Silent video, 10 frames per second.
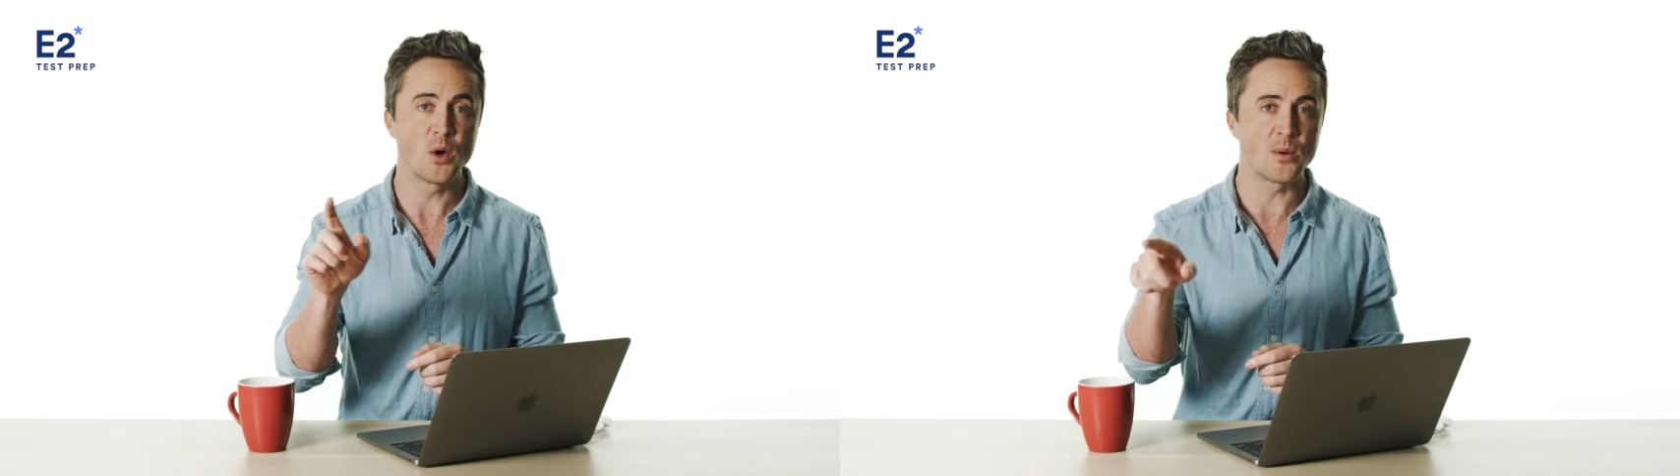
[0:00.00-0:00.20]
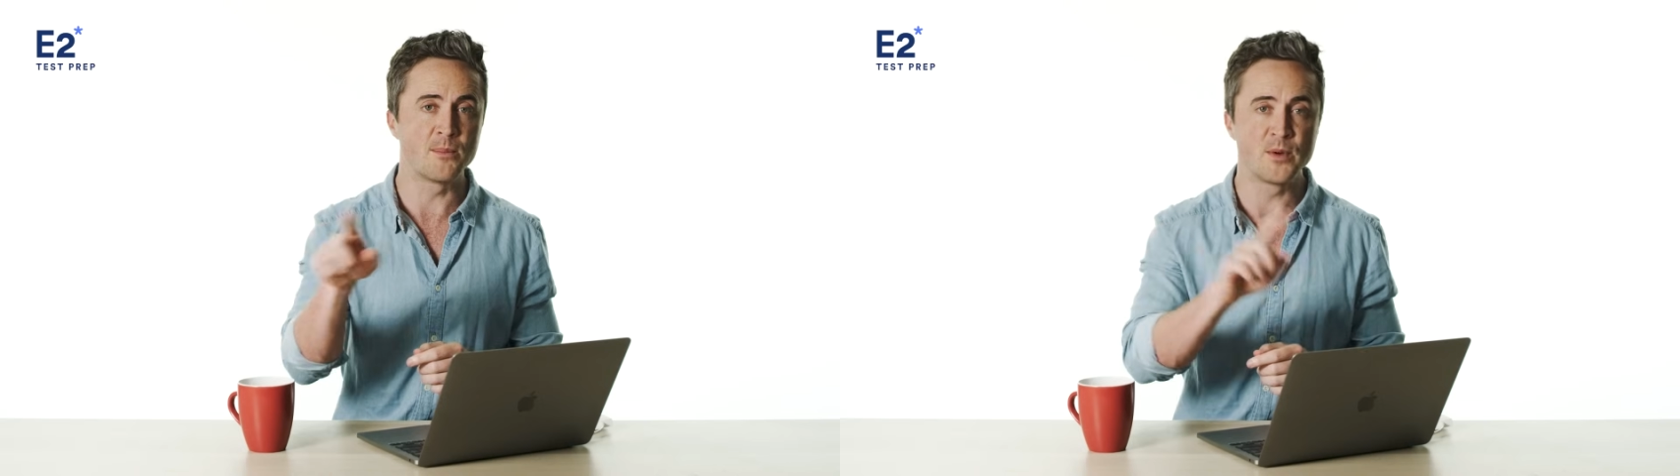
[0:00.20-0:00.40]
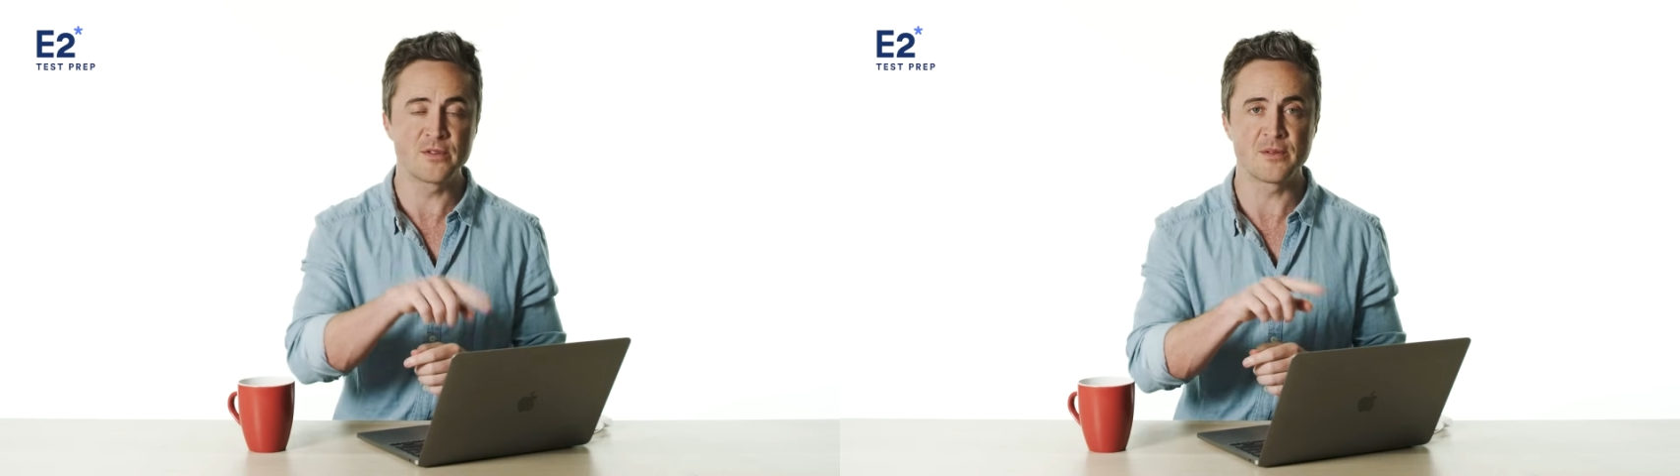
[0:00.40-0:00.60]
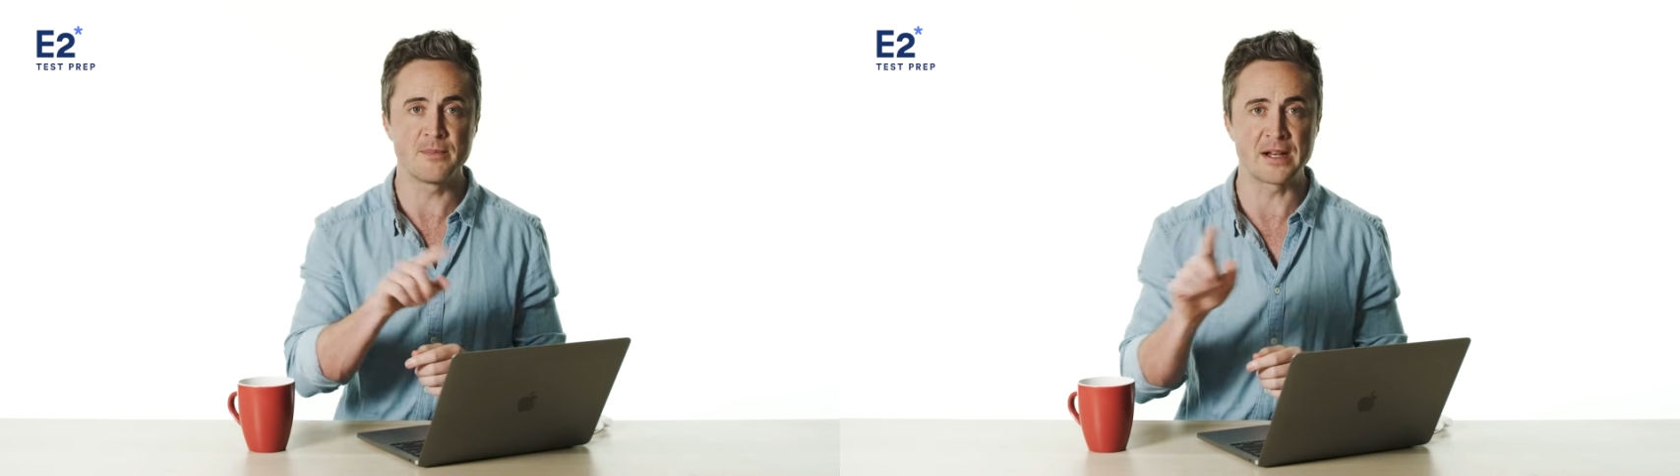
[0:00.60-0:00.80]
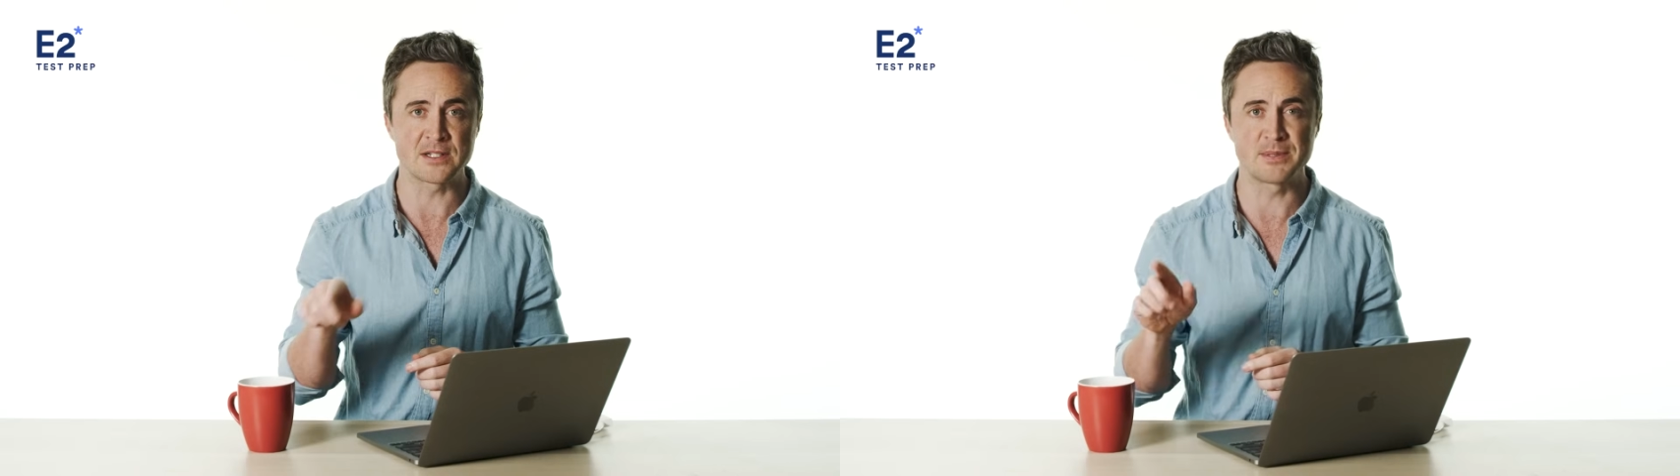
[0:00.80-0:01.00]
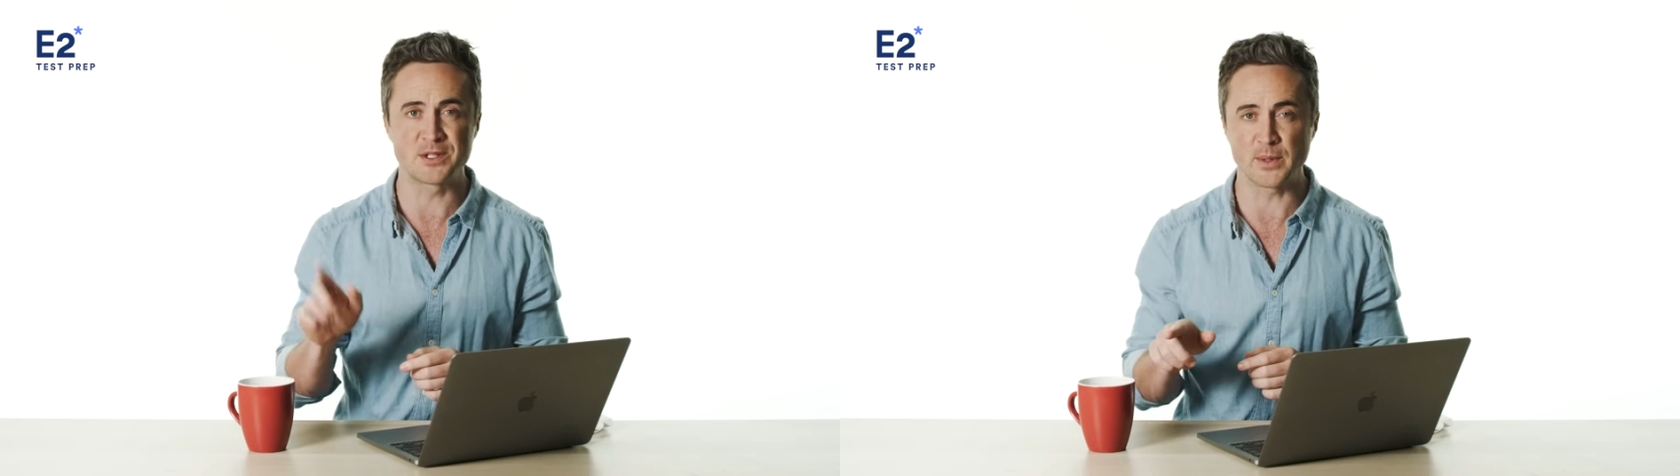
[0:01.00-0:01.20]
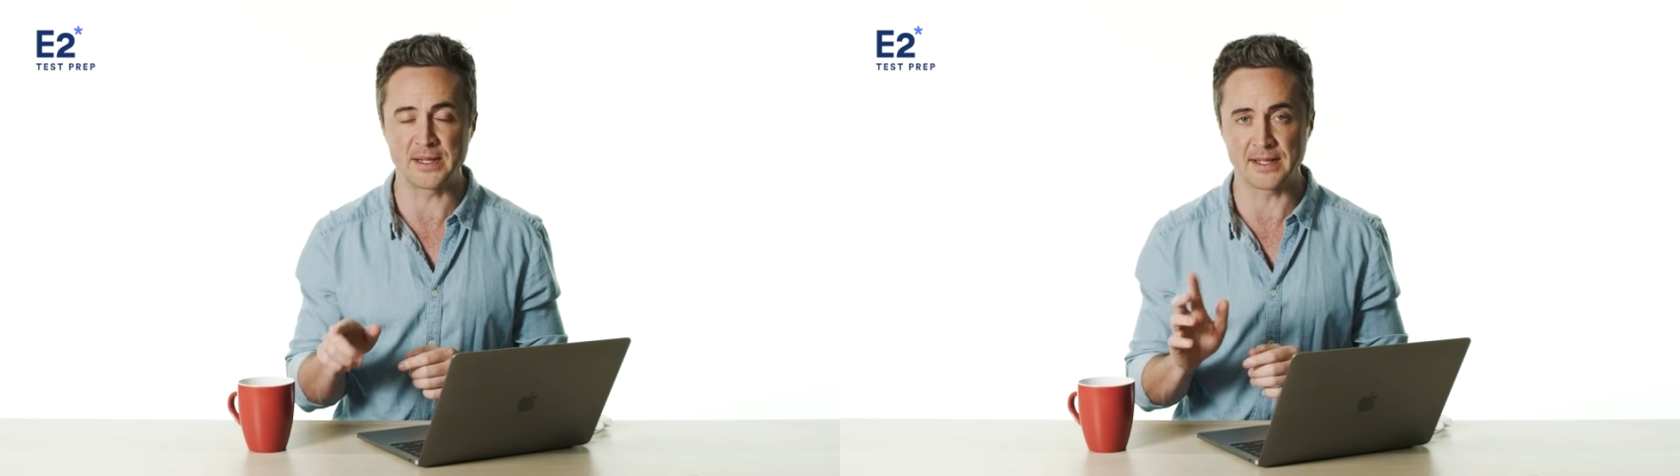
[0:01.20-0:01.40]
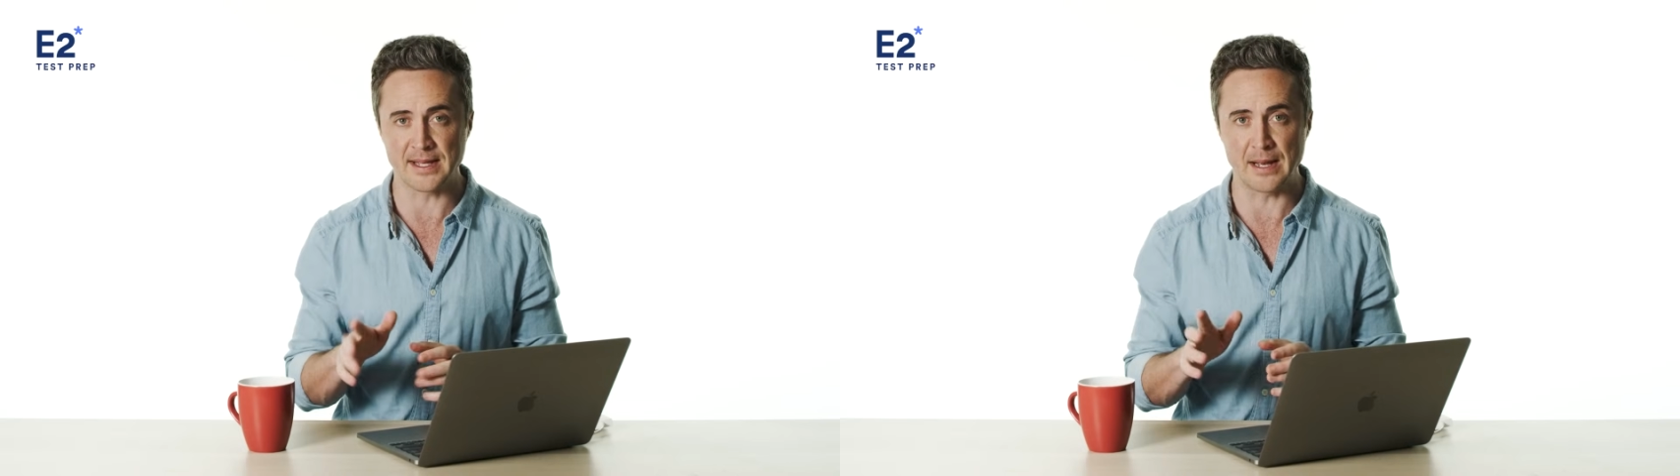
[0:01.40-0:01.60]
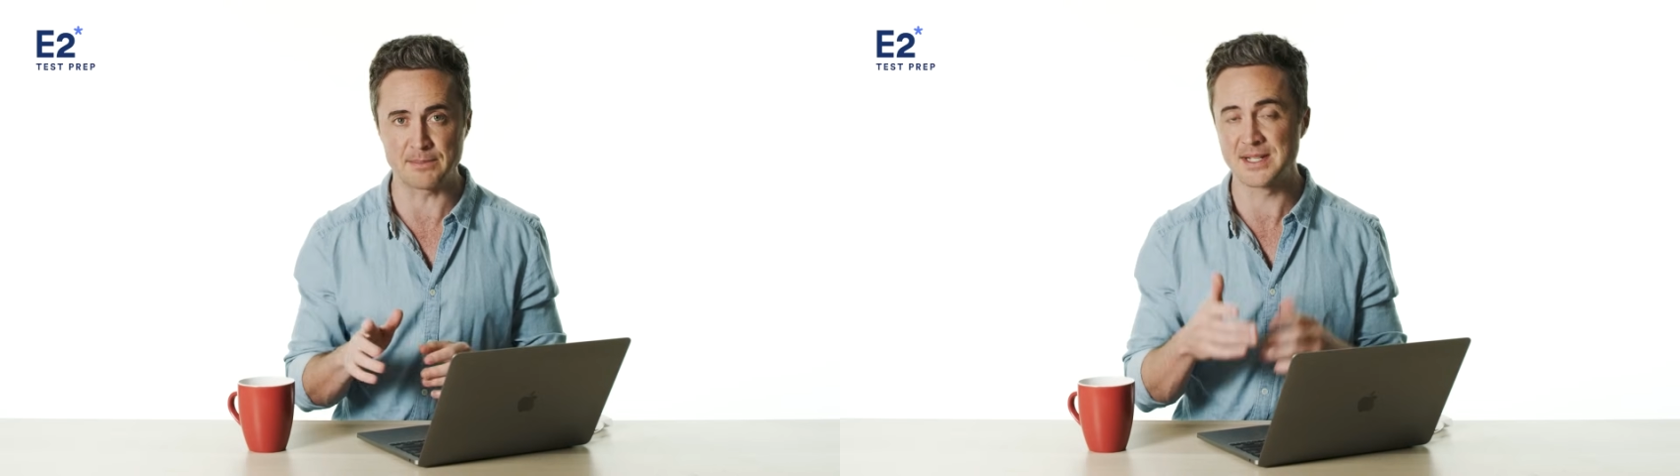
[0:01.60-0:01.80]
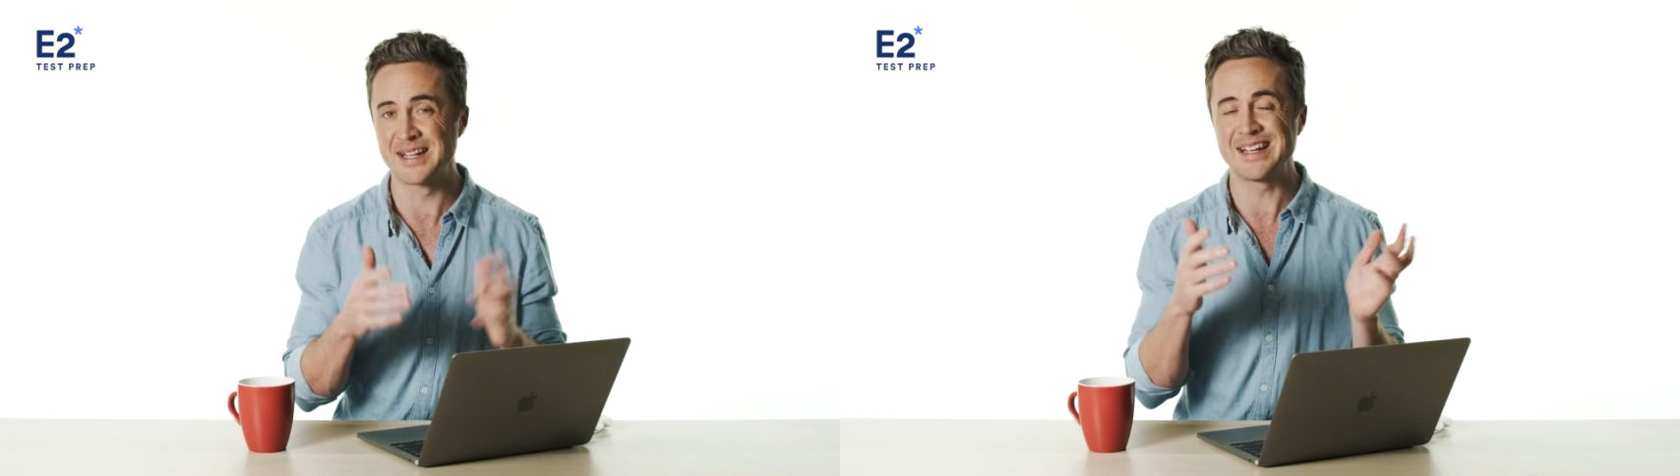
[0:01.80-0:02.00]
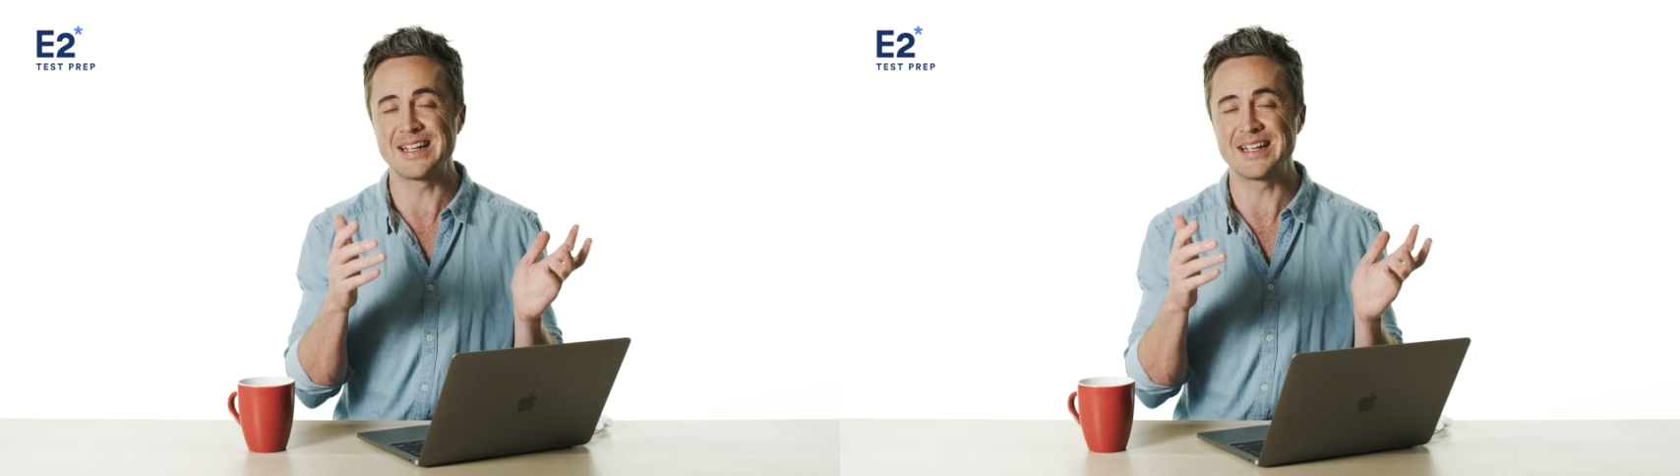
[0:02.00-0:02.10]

or move the mouse between the gaps.